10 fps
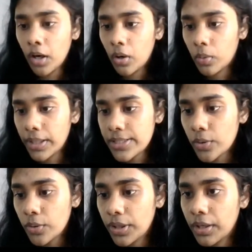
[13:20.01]
Okay,
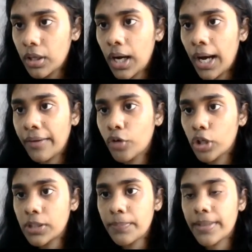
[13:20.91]
so here I've
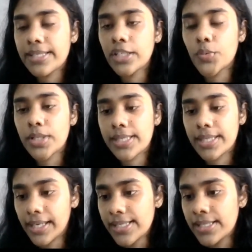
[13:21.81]
got a message which
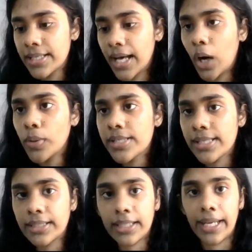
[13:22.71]
says, now is
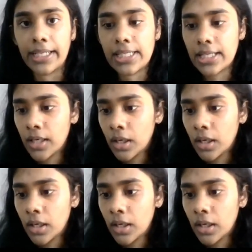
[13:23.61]
it correct?